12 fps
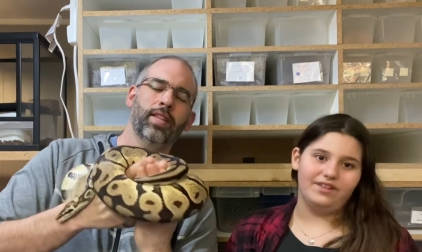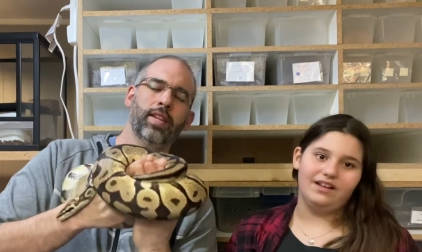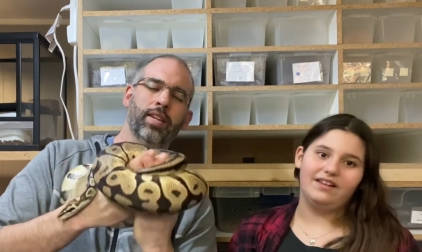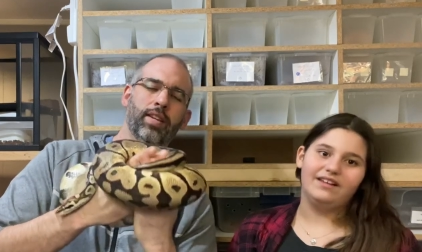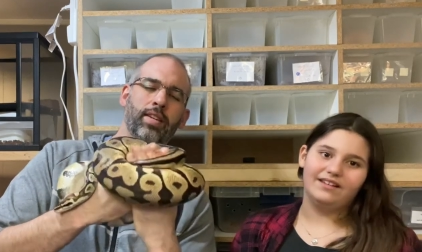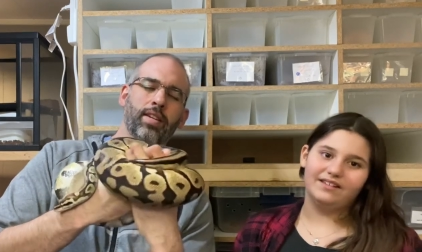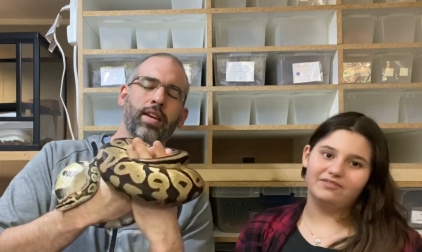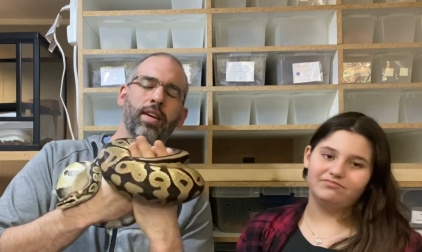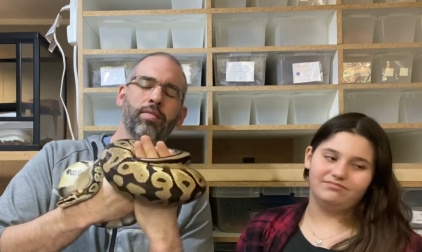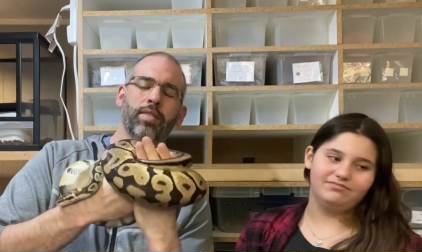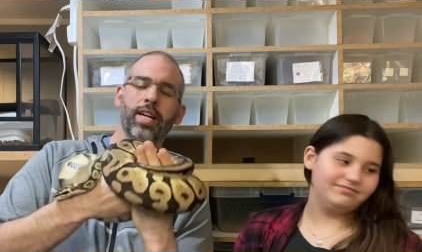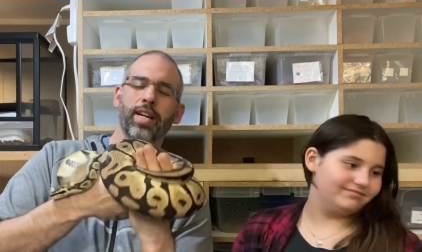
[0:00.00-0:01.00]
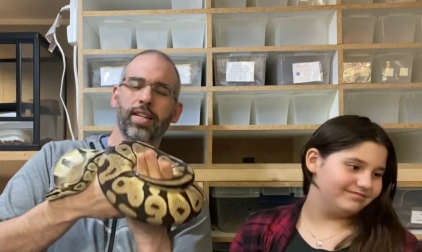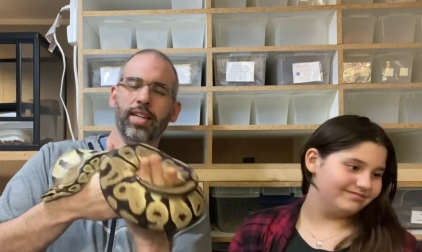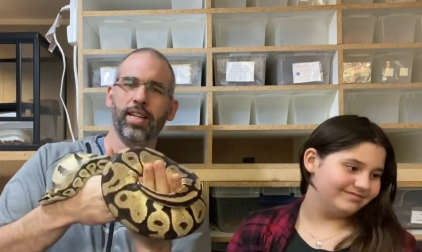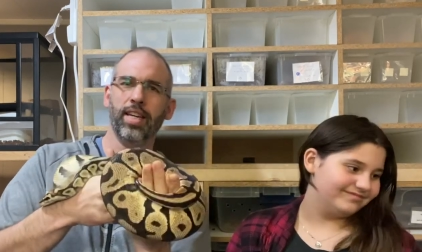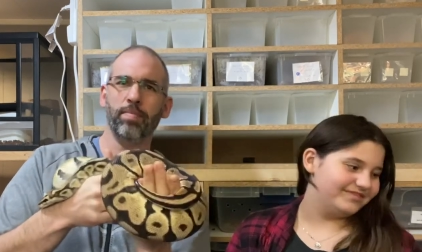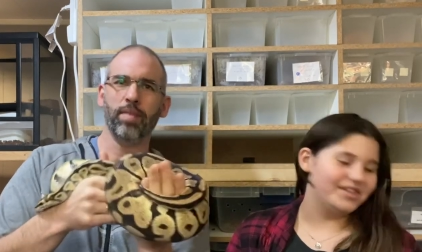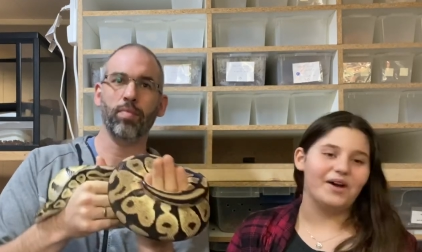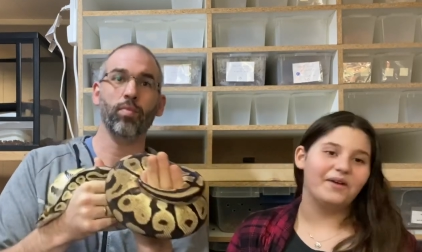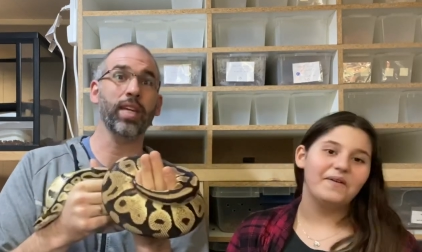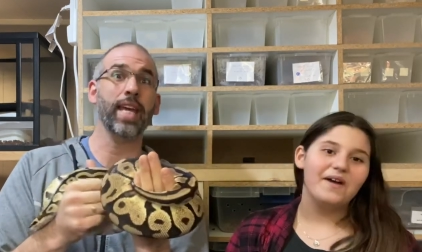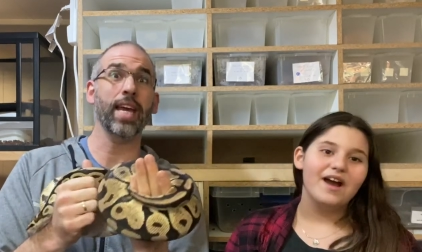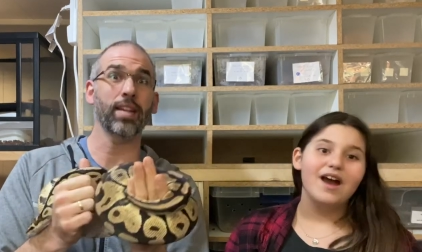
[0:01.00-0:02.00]
Speaker 1: any.
Speaker 2: No, we're not going to keep them. No. We
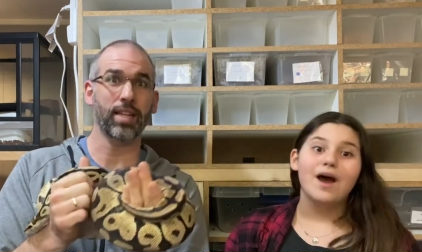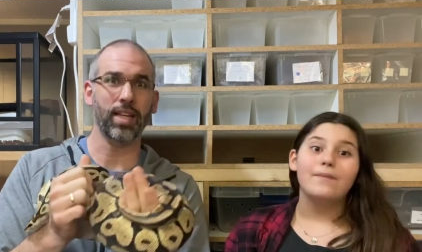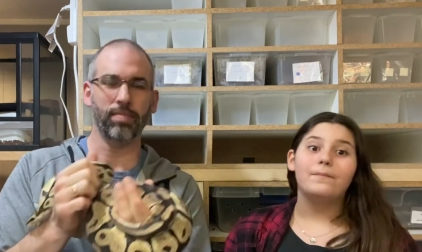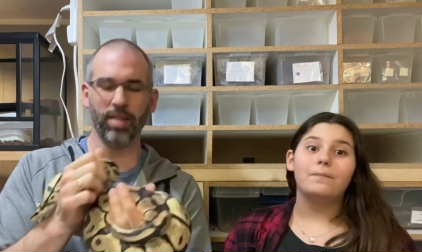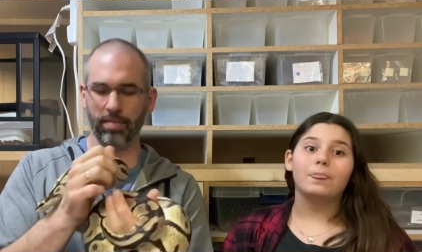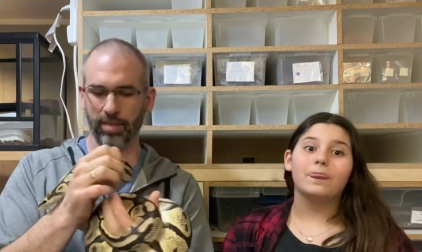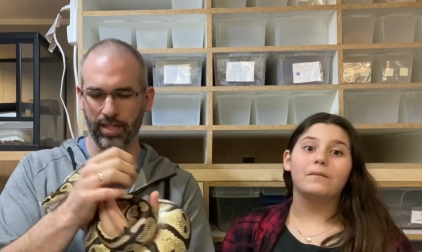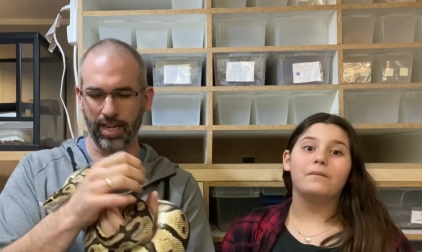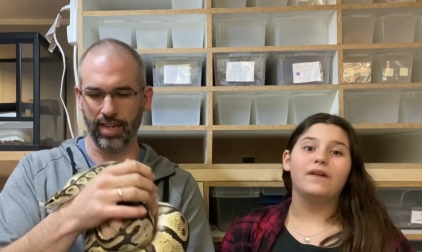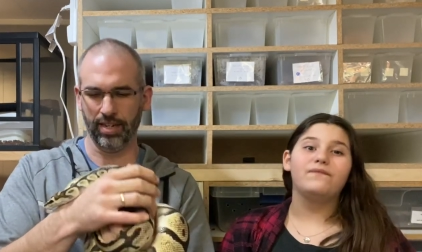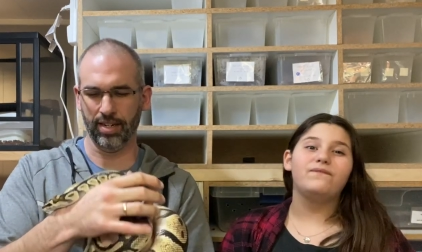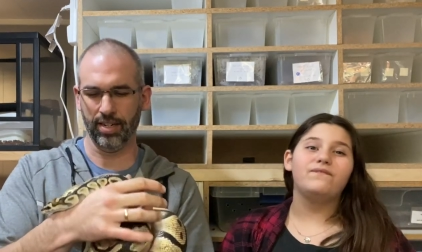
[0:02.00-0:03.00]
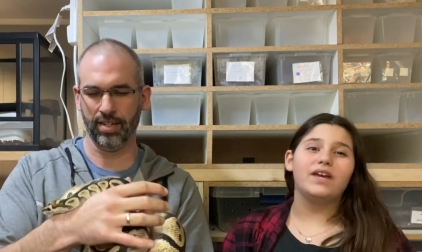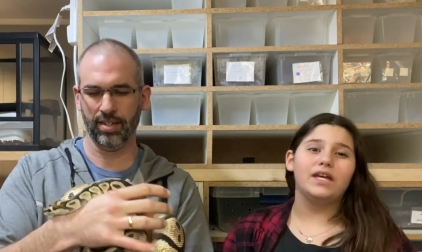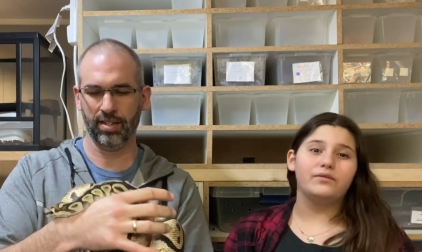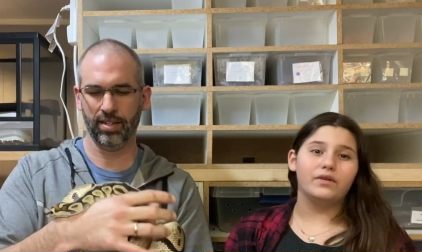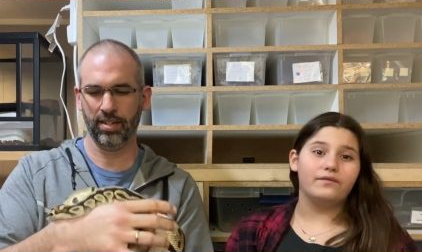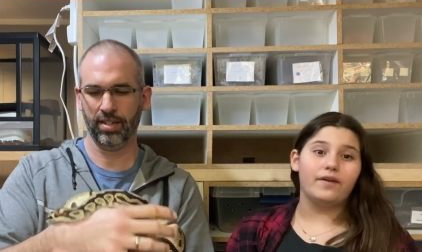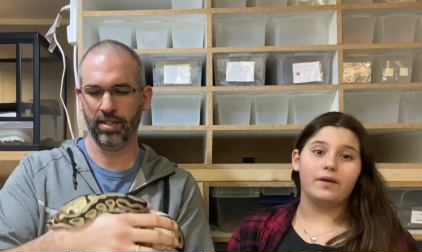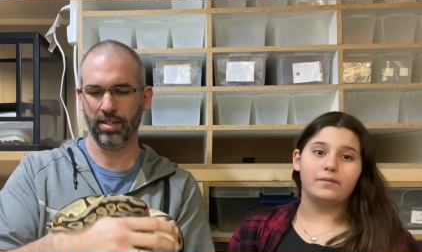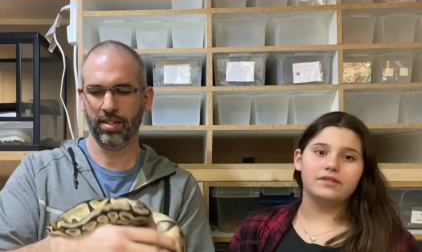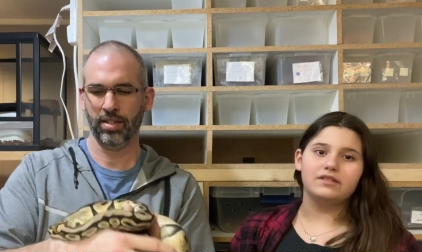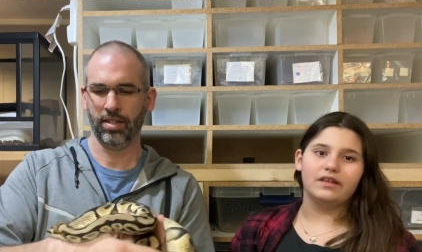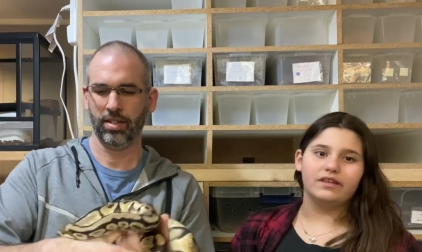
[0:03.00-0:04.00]
can't keep them in My
Speaker 1: favorite venomous
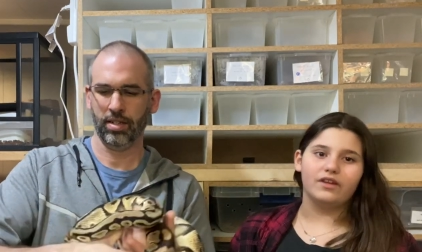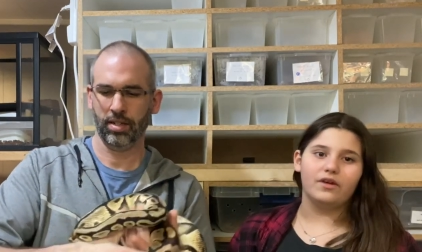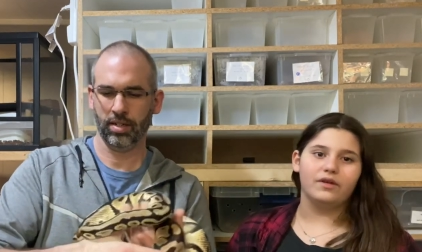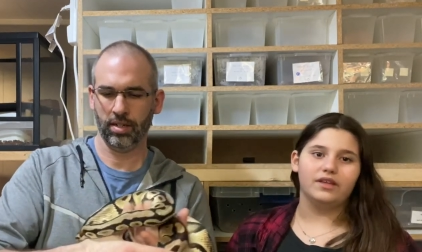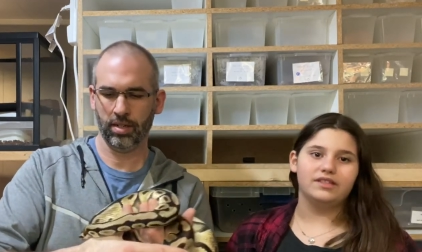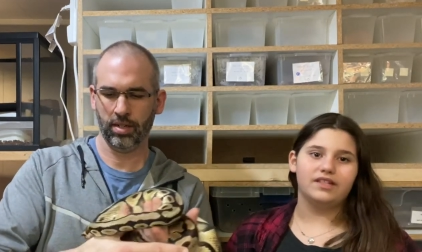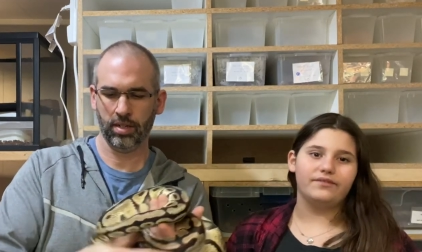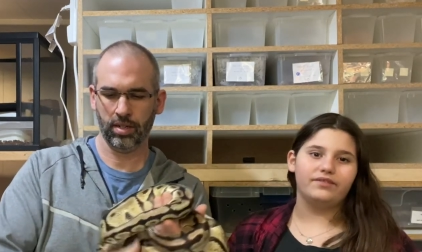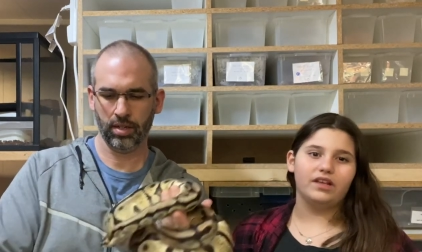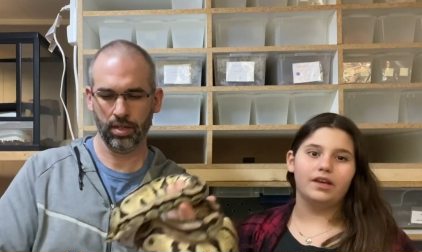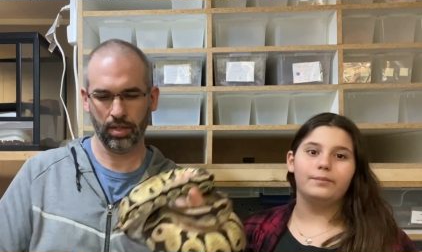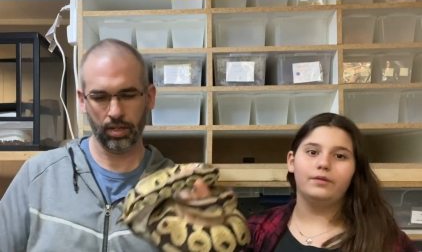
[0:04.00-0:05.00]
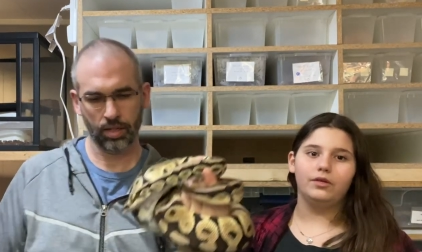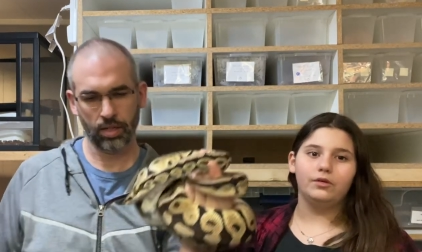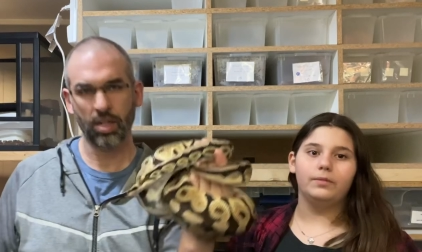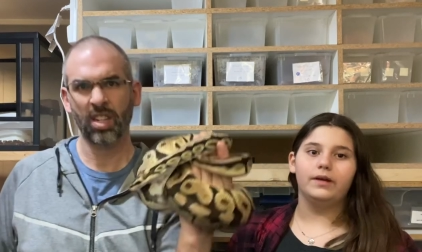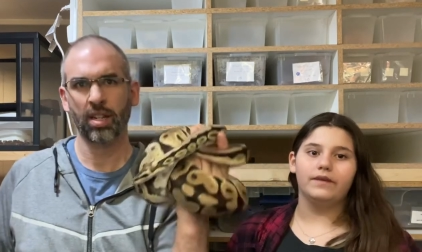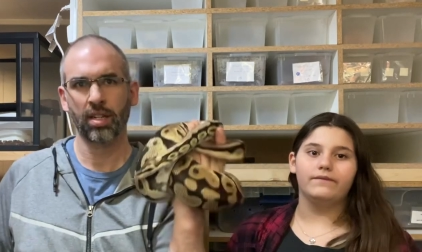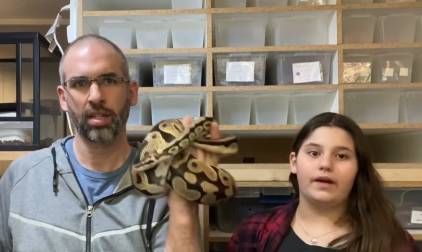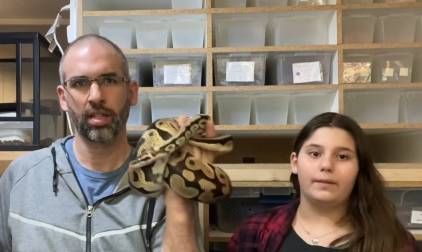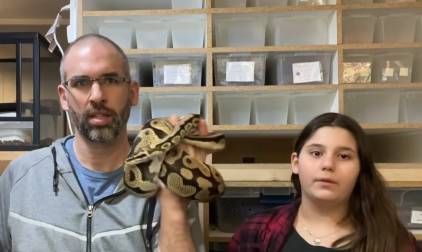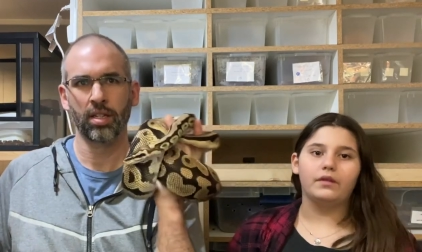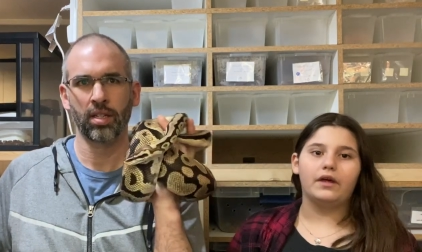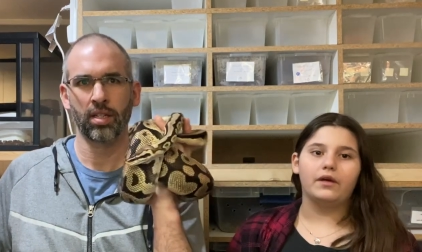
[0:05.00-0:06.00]
snake though is definitely a blue pit viper.
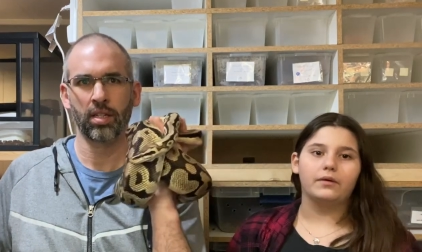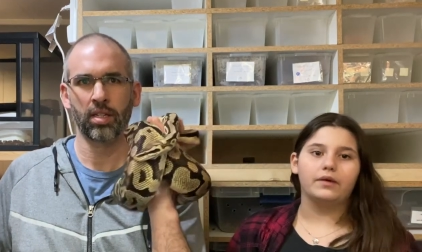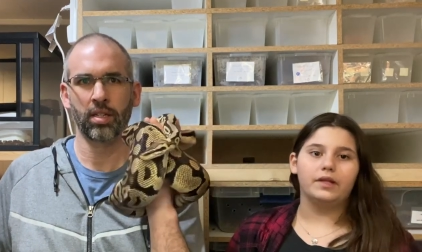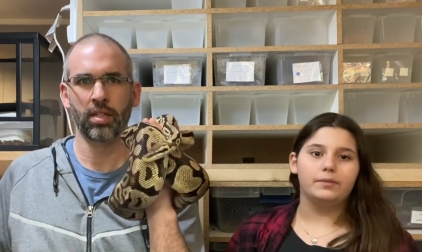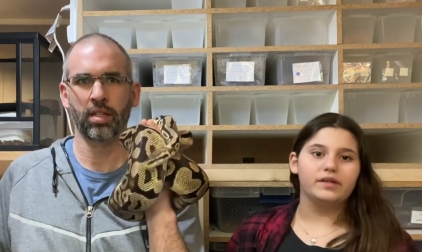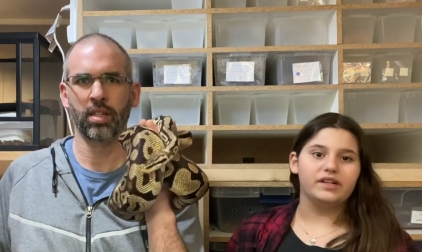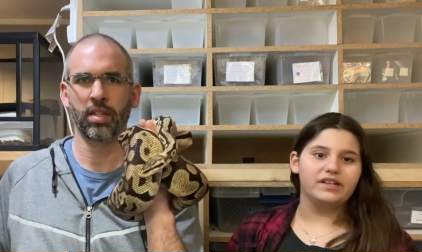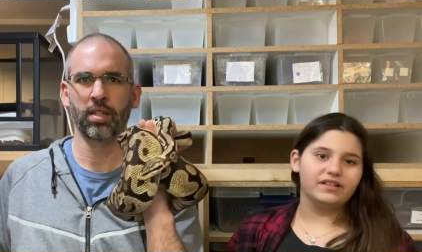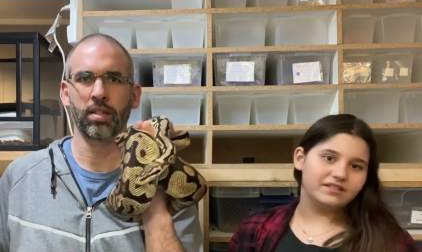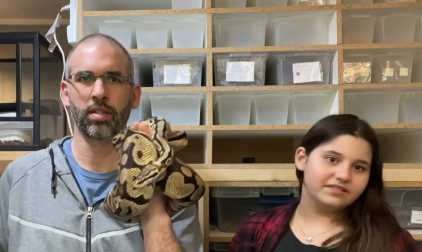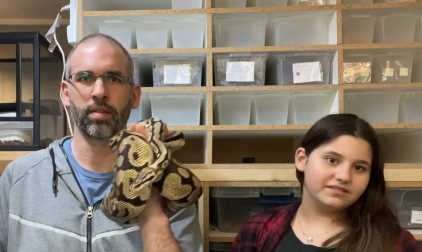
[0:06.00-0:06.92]
They are really pretty.